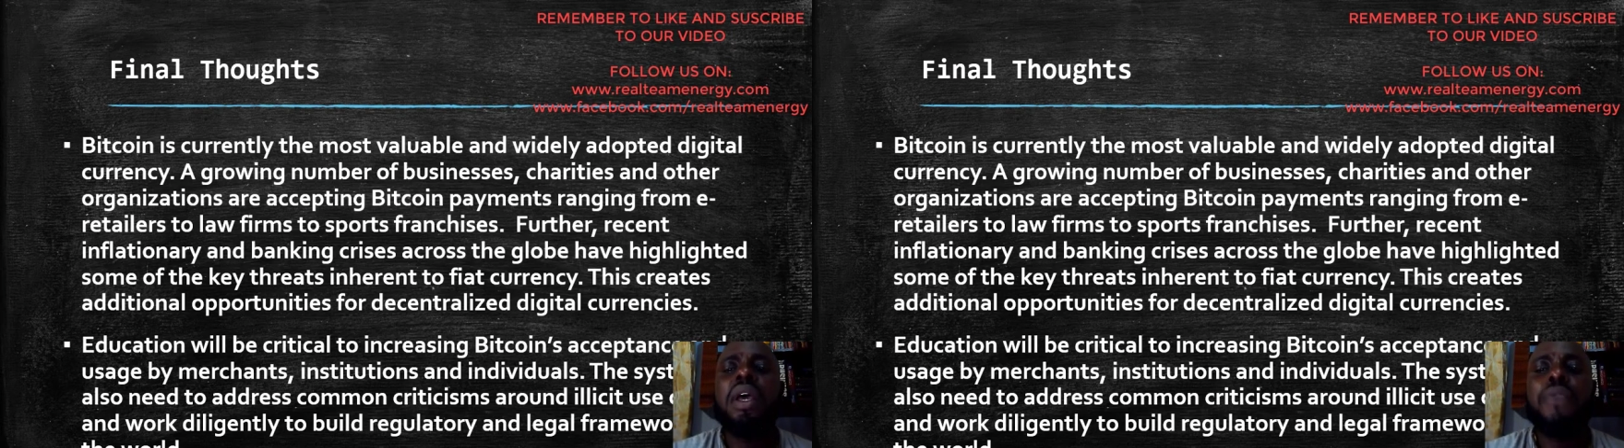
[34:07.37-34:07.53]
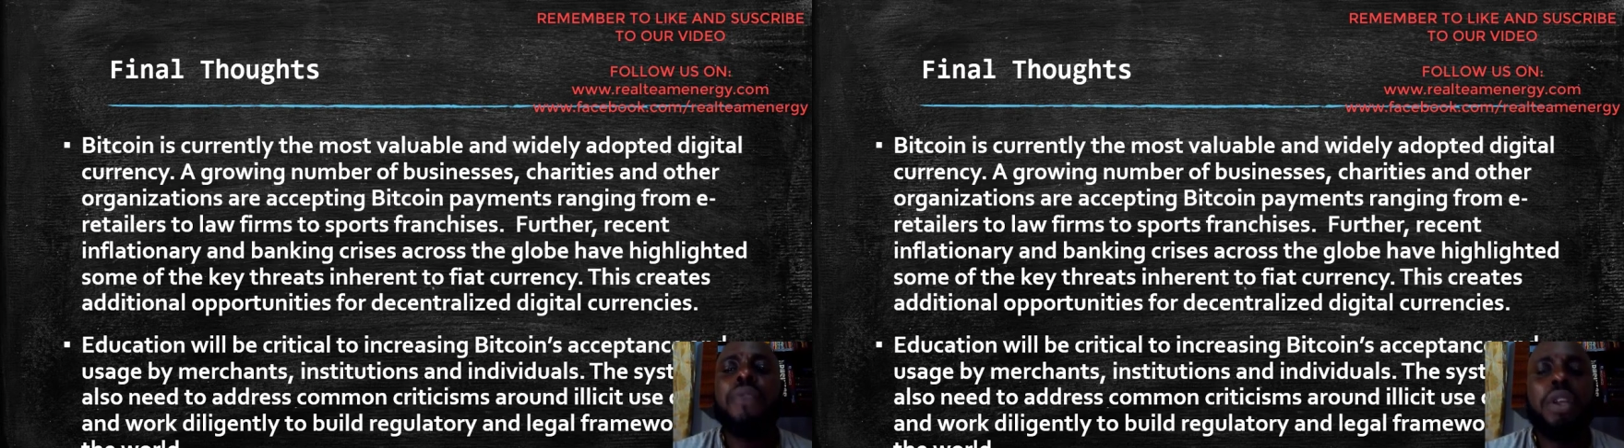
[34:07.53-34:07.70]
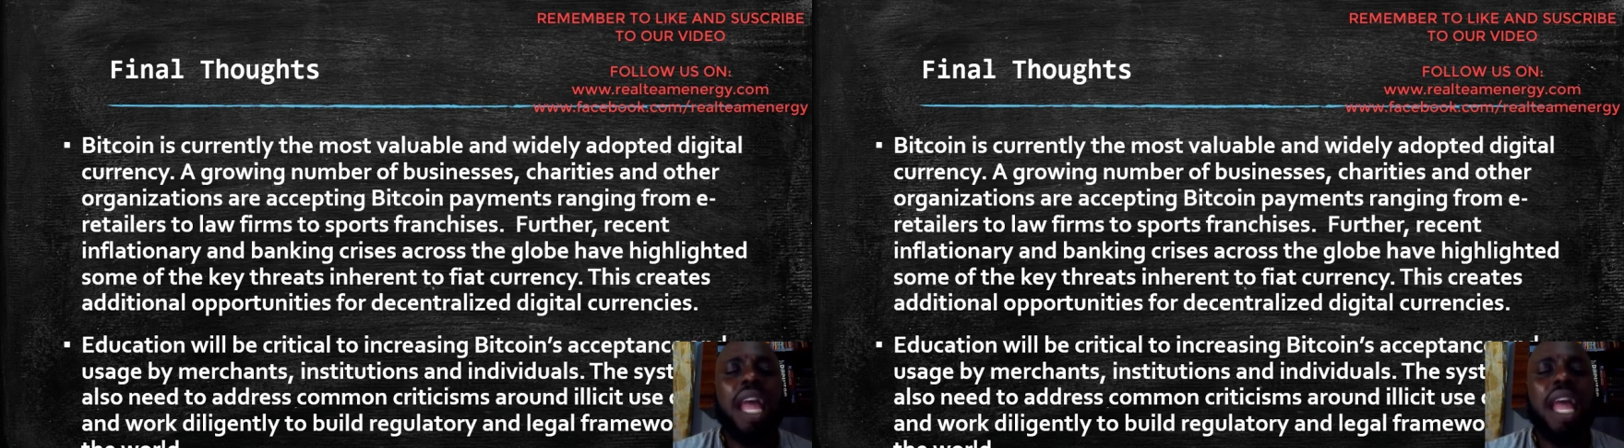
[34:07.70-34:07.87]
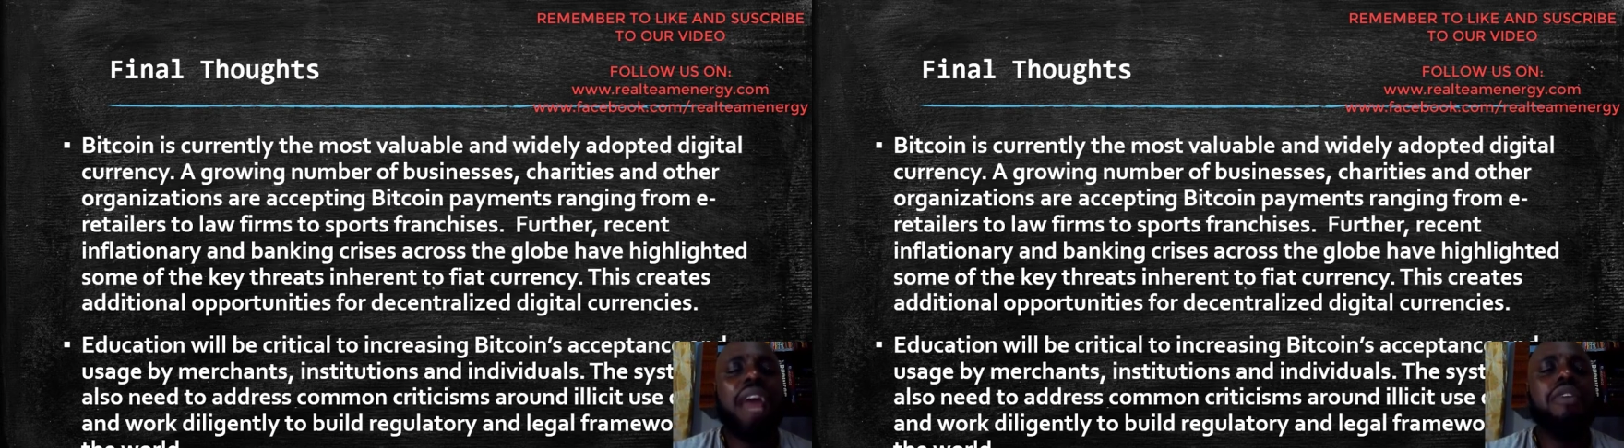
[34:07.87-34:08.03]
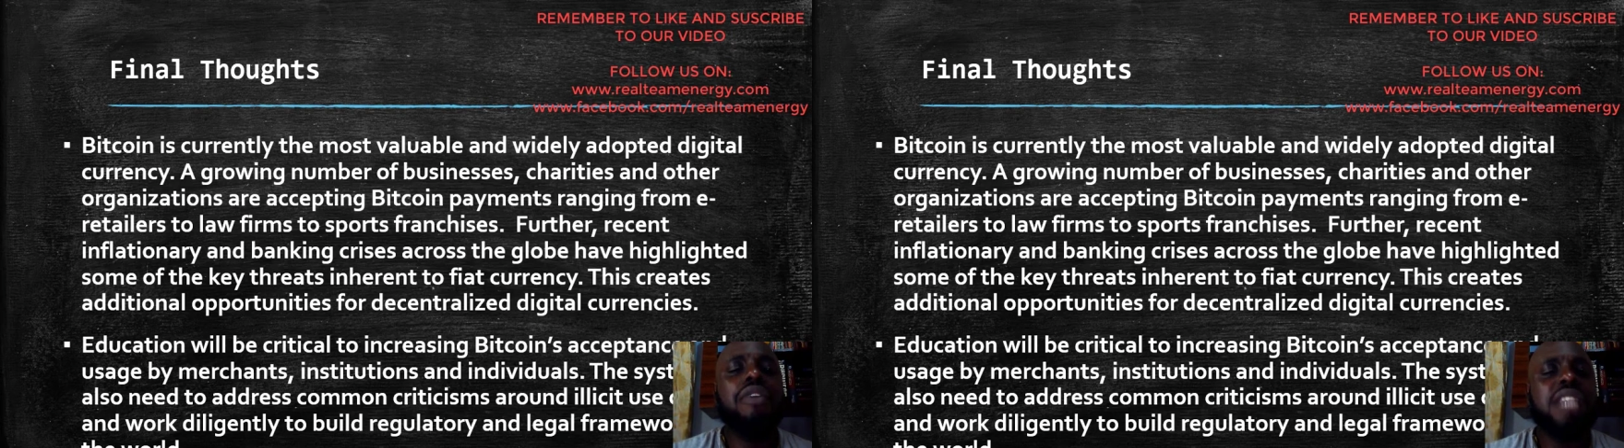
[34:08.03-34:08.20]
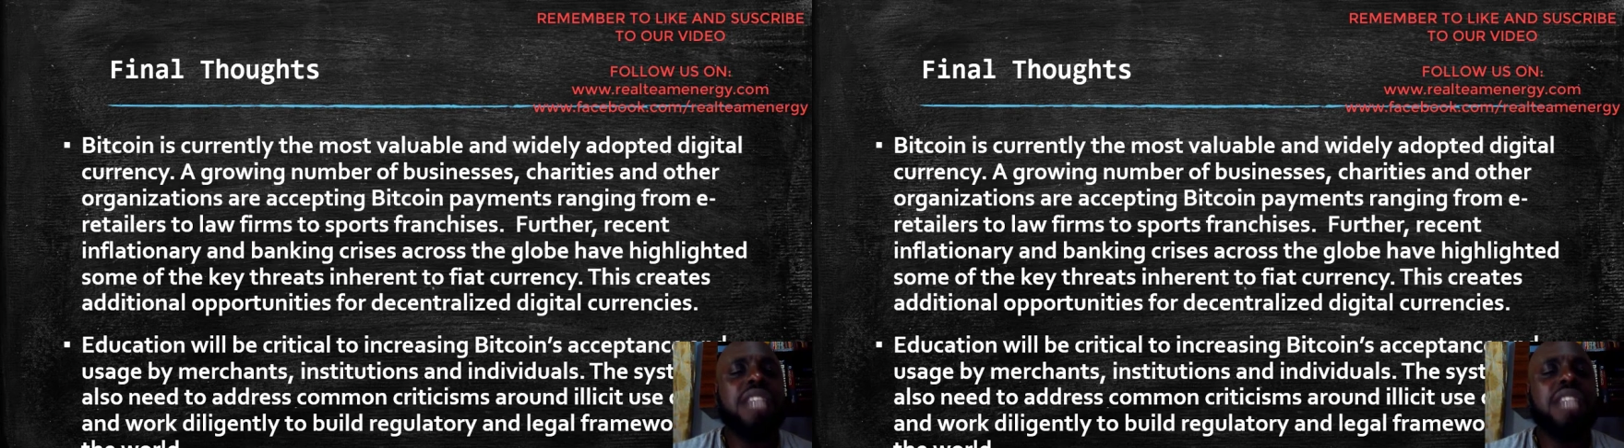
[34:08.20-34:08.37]
Further,
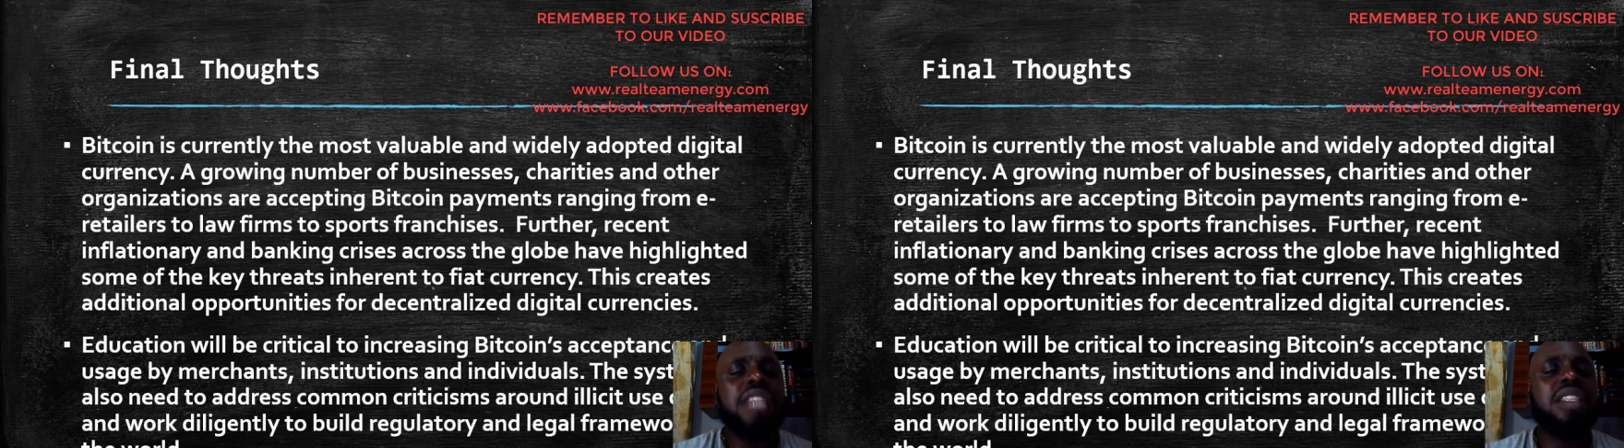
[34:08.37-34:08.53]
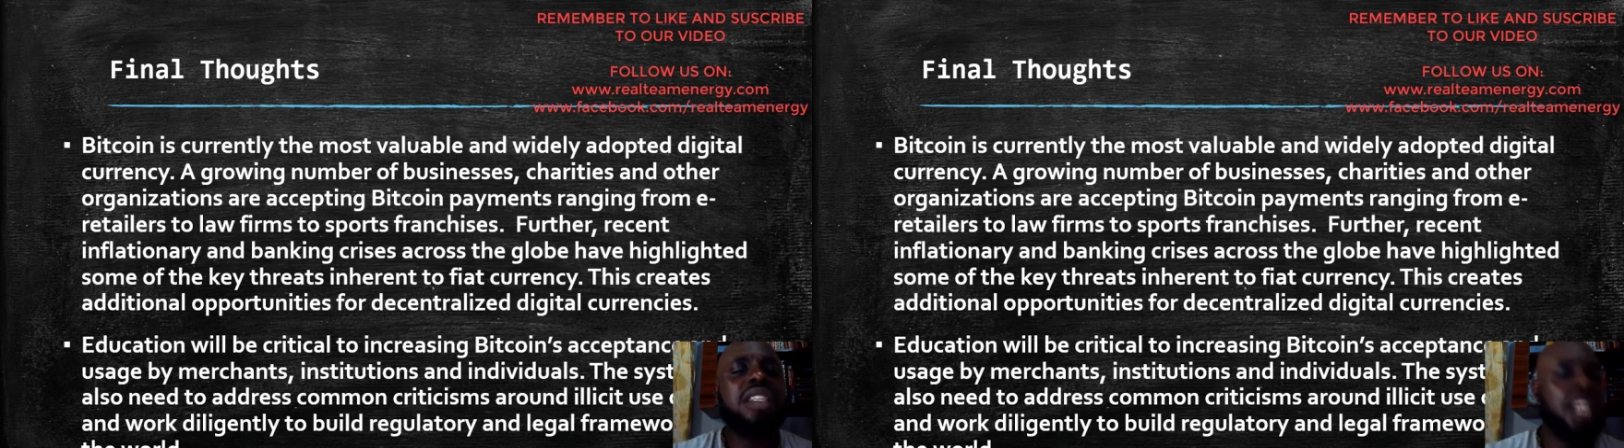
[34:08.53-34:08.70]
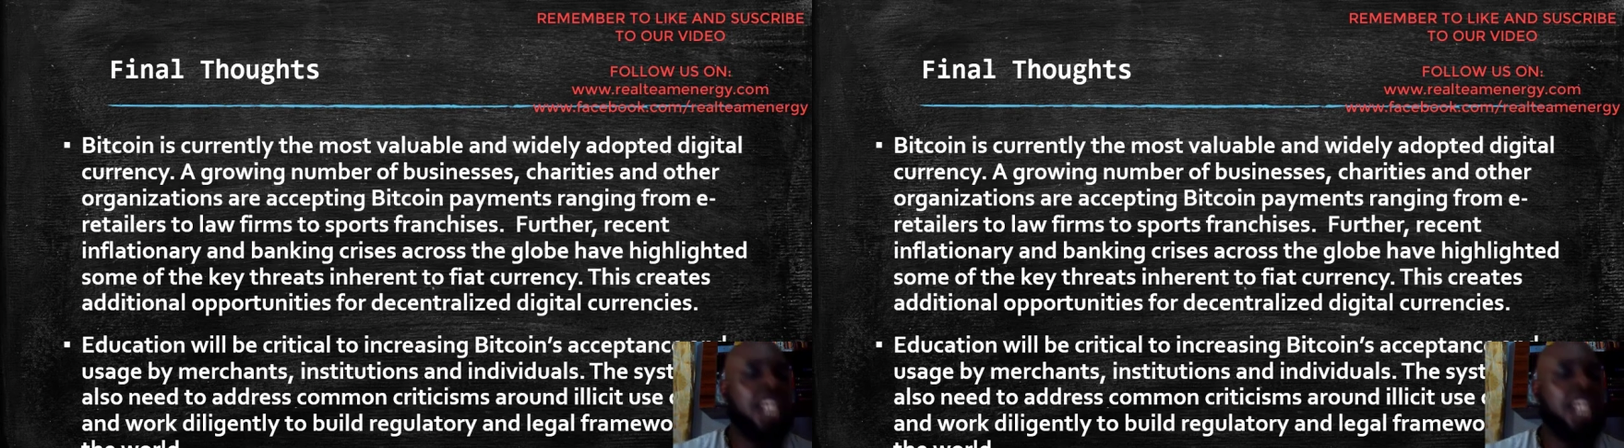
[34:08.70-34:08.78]
recent